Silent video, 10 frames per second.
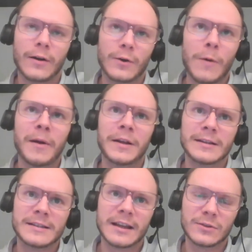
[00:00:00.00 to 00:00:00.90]

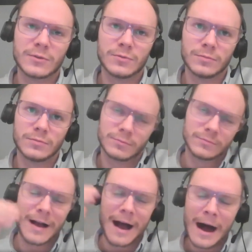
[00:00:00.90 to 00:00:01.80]
companies that
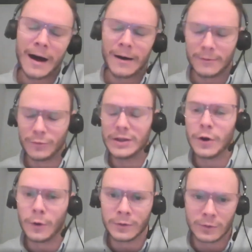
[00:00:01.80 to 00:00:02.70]
are
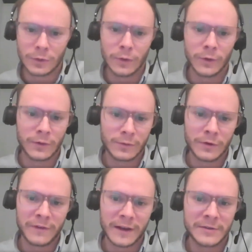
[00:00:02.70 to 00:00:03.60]
renowned to go through a
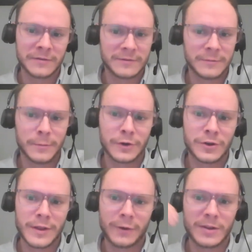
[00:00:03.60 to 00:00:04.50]
phase of merger
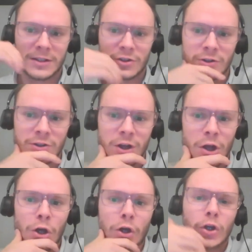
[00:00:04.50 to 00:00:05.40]
and acquisitions
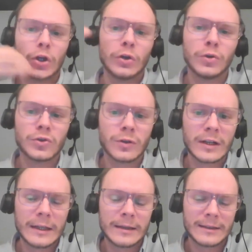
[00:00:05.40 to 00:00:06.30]

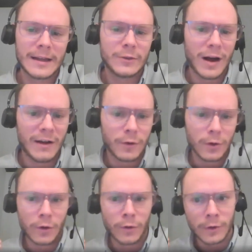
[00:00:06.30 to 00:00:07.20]
usually tend to have a
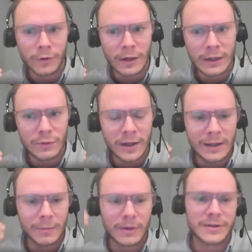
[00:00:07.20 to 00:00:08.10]
lower credit
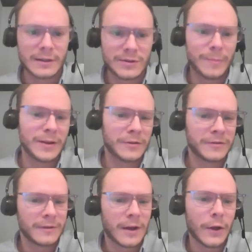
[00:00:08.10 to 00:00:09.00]
rating because there is a bit
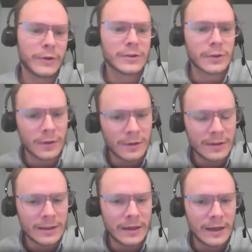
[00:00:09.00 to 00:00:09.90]
of
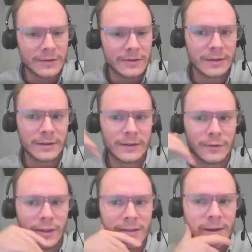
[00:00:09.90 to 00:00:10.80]
uncertainty associated
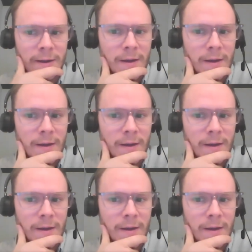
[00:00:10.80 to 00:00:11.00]
to it.